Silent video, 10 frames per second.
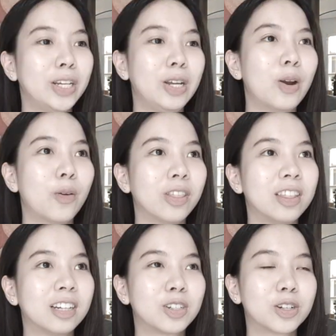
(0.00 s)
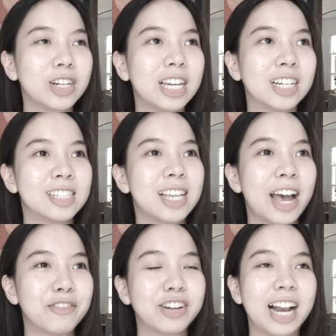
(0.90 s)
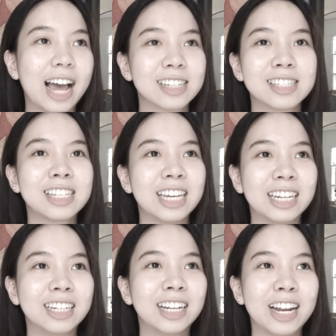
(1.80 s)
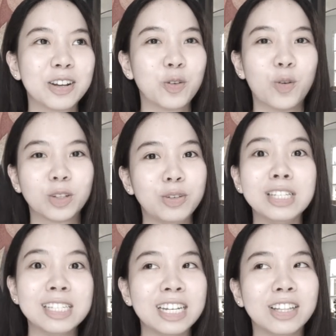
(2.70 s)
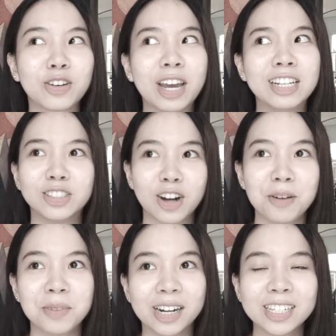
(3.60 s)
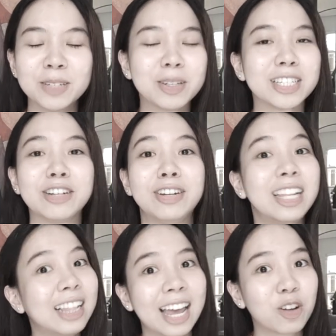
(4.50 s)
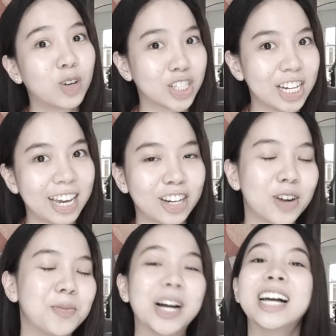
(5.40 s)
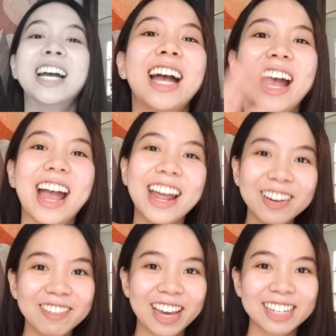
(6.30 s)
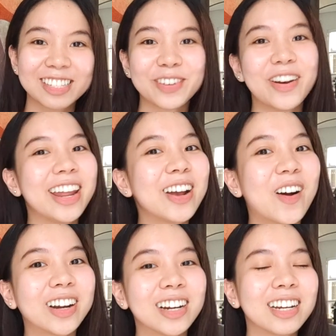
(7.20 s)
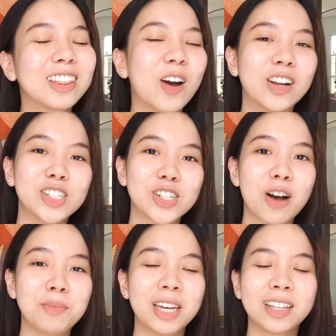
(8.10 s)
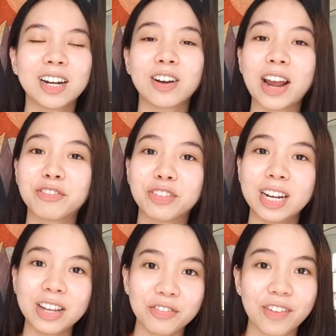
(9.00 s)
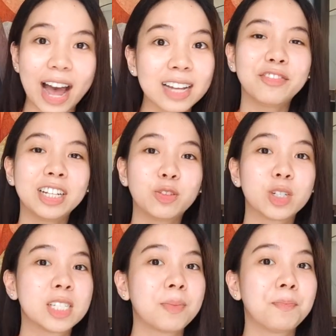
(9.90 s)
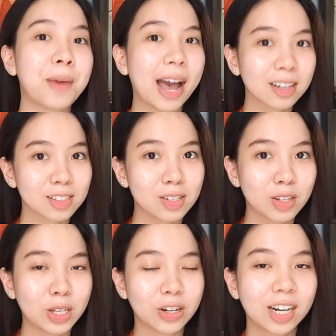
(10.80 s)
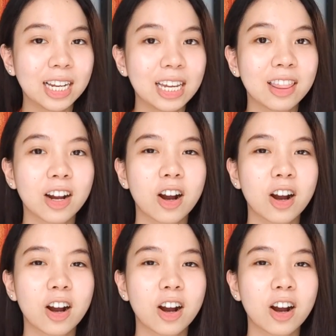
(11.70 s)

You know, the Koreans have glass skin like what we see in the K-drama, because I really like watching K-drama. Anyway, so when I ordered it on Shopee, it arrived really fast. It was packed securely. There